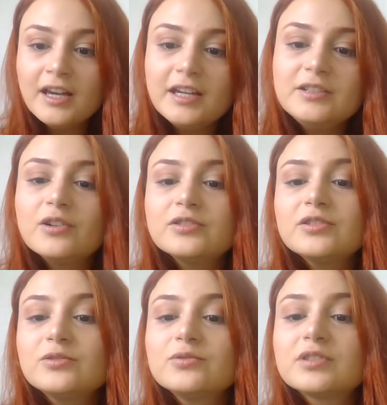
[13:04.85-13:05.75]
in order
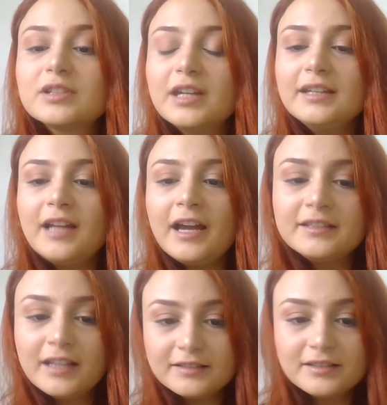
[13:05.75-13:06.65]
to create
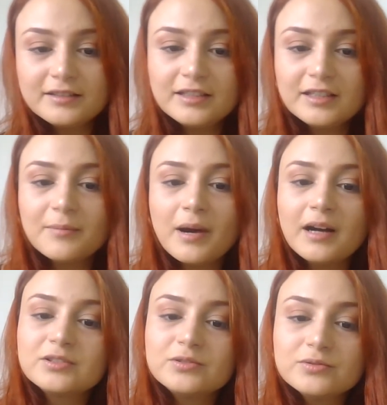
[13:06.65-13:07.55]
identity
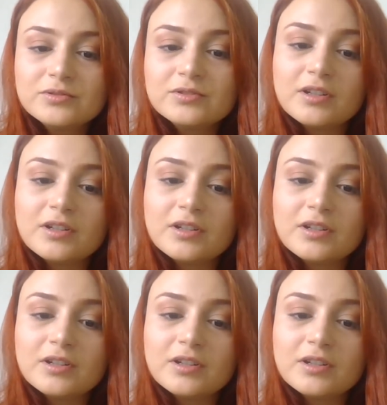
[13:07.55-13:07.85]
among youth,